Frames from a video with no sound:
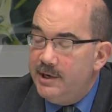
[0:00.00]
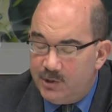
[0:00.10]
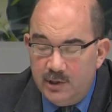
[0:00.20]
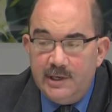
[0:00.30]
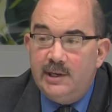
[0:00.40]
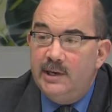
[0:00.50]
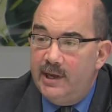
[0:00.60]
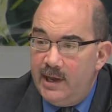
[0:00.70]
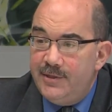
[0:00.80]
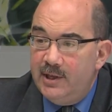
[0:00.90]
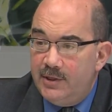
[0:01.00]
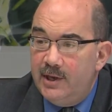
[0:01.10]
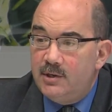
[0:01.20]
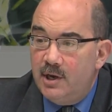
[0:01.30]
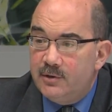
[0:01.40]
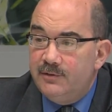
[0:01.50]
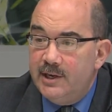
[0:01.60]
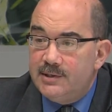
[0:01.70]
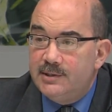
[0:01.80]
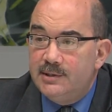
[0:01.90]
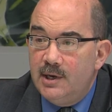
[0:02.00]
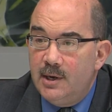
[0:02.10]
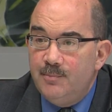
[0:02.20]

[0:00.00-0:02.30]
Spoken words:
He certainly did. I think that Dr. Vance